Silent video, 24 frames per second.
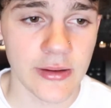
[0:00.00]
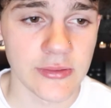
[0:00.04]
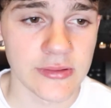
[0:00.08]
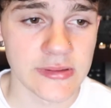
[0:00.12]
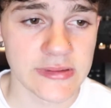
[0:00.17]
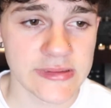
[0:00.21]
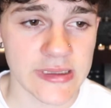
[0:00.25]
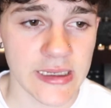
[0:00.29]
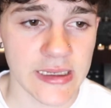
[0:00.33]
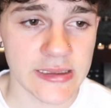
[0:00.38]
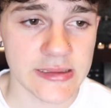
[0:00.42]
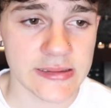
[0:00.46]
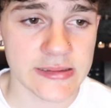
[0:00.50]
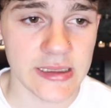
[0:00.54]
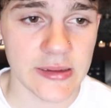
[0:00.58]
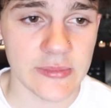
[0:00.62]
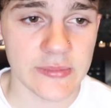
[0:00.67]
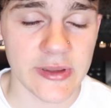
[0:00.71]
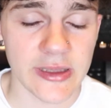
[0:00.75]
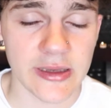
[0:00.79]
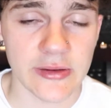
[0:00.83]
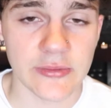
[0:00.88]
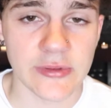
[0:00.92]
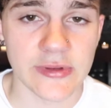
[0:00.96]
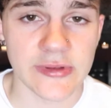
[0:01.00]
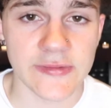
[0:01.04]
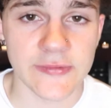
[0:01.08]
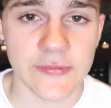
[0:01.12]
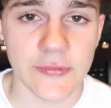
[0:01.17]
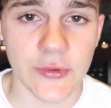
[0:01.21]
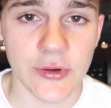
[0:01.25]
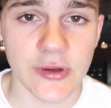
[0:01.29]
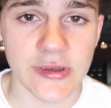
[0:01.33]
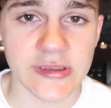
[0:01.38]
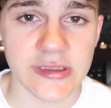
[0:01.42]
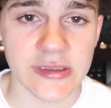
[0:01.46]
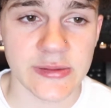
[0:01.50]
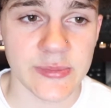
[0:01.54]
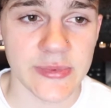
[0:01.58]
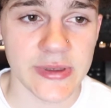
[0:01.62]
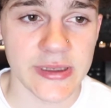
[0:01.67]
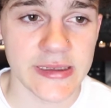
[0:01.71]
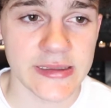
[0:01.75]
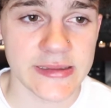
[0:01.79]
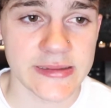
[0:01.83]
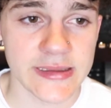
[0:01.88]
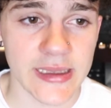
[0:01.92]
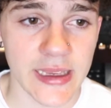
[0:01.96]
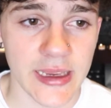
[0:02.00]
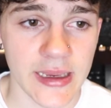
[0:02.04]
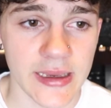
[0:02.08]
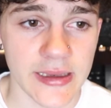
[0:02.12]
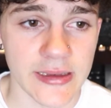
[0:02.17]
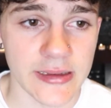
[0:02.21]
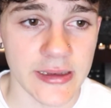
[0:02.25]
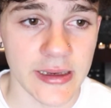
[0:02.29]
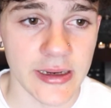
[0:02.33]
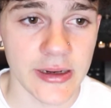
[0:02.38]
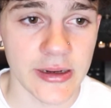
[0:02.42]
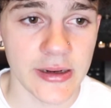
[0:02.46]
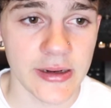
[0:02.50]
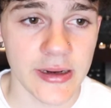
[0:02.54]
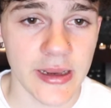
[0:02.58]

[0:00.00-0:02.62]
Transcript: It was like something was forcing me to stay in there,